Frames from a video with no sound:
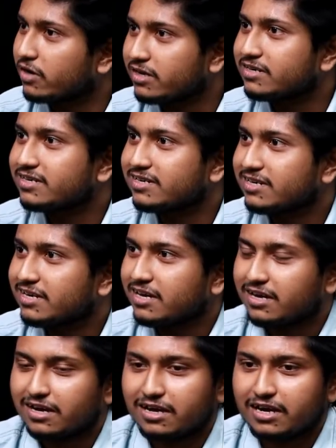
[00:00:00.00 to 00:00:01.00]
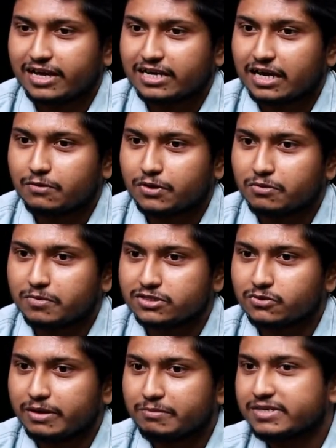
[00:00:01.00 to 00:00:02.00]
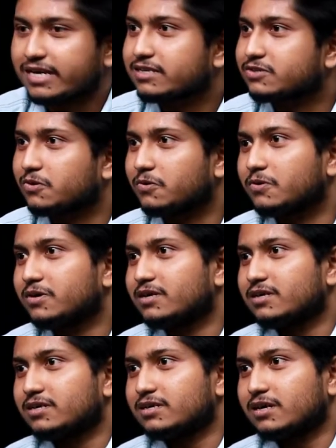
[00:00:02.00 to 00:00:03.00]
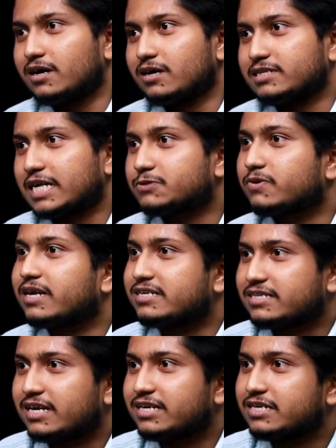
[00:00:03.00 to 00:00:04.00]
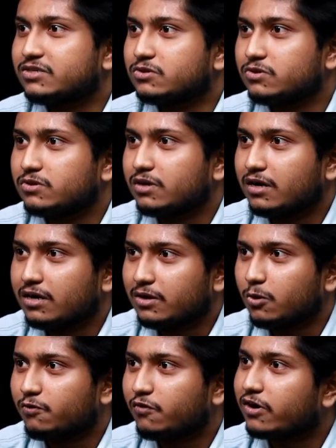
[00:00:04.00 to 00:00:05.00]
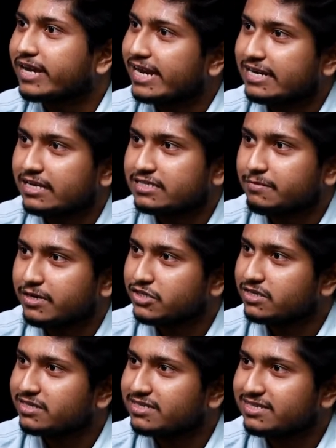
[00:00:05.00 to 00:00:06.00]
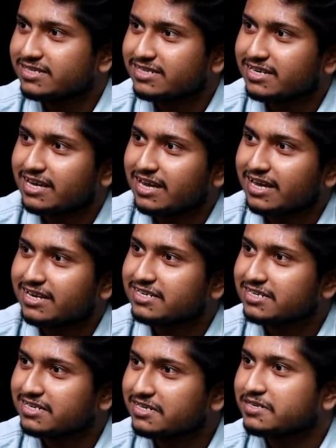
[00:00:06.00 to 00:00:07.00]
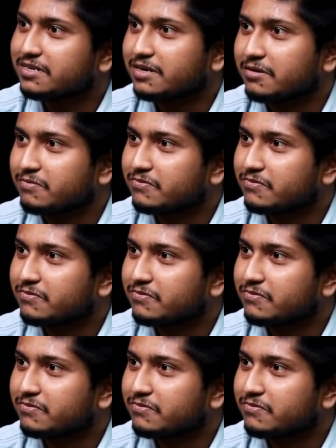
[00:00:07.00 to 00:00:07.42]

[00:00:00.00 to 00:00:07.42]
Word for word: run. Uh, like I want to pursue MTech. So uh, that's when I decided to uh, go for GATE examinations. Okay. Um,